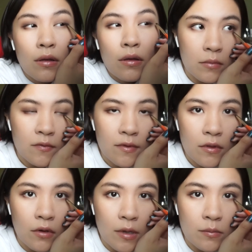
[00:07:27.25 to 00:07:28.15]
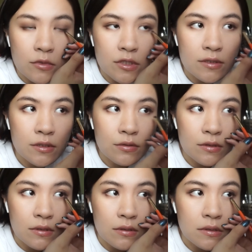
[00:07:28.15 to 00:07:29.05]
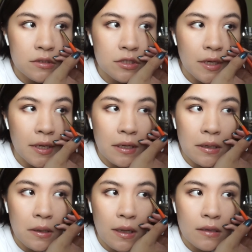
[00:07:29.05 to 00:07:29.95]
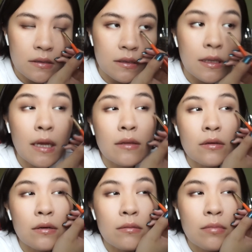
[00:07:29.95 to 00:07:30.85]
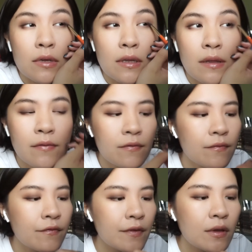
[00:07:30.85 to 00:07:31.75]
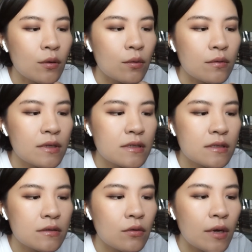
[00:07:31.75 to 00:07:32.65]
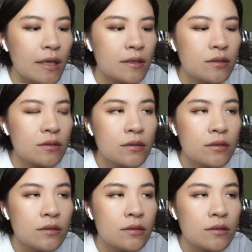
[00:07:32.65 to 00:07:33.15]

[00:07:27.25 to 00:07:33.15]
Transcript: Even though I'm just using this shade as a liner, but I feel this is quite